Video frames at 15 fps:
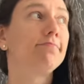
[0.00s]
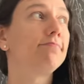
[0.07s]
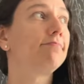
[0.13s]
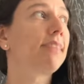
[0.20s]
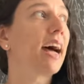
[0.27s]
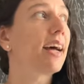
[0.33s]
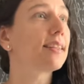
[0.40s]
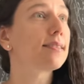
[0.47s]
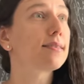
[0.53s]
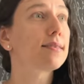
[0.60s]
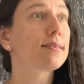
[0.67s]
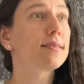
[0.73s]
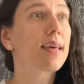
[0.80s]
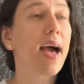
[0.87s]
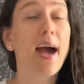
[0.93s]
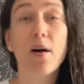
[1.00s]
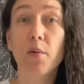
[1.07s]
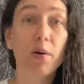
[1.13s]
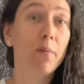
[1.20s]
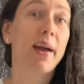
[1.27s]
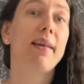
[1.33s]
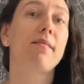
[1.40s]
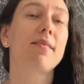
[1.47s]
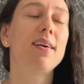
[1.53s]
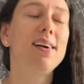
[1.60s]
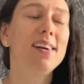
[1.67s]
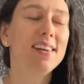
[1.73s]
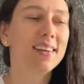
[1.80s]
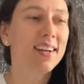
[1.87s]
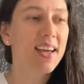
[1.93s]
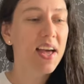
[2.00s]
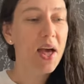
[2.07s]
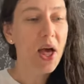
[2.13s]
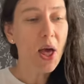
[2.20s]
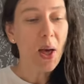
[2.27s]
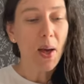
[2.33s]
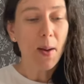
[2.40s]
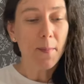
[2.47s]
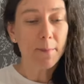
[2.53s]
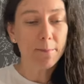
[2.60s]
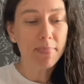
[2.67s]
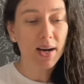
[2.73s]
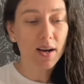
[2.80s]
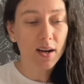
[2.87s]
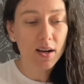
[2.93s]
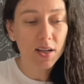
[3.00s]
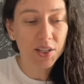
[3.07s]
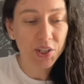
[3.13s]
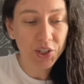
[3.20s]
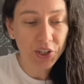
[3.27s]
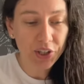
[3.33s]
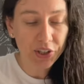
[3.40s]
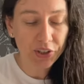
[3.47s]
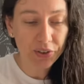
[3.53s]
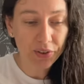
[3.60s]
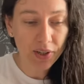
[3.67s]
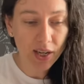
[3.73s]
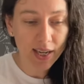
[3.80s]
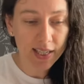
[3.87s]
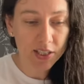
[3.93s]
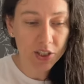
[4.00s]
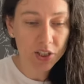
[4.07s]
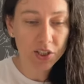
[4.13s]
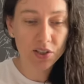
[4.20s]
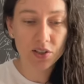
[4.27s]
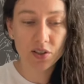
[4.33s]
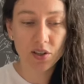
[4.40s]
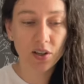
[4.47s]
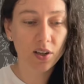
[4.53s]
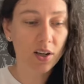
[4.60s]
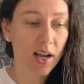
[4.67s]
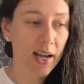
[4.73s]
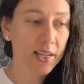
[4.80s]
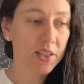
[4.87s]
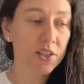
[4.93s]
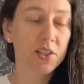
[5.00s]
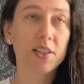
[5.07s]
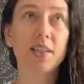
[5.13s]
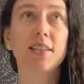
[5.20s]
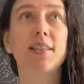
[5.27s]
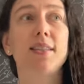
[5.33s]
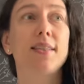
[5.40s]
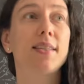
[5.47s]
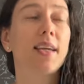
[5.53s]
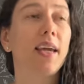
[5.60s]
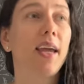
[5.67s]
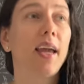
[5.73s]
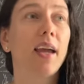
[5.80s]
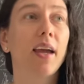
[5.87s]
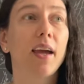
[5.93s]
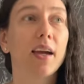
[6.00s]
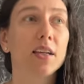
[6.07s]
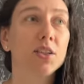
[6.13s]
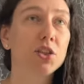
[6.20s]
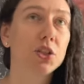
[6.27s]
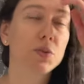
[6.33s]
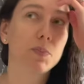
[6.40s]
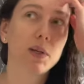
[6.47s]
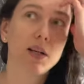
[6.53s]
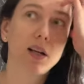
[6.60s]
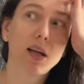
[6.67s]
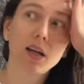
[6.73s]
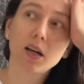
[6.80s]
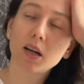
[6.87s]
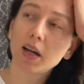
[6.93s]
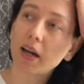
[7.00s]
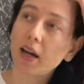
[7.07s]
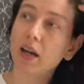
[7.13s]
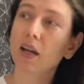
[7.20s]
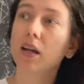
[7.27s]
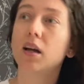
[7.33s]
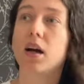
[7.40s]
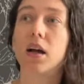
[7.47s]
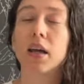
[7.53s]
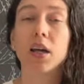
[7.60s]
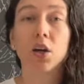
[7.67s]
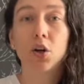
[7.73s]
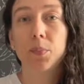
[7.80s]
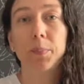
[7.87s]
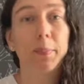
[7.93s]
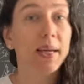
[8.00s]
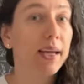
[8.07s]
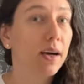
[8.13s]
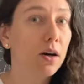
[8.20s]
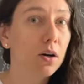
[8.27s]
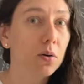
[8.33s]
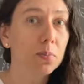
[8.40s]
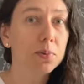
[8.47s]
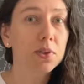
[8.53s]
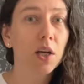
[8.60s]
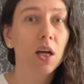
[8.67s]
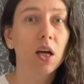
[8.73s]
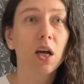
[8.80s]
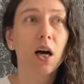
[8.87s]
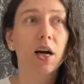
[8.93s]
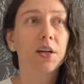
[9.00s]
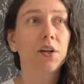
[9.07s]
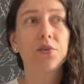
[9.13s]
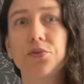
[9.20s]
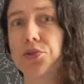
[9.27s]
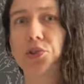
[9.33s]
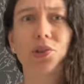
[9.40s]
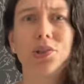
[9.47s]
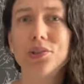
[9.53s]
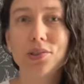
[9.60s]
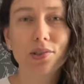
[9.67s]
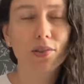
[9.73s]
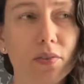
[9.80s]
that's how it went. But, you know, I just need to sit here and just be like, okay, it couldn't be helped. I don't choose to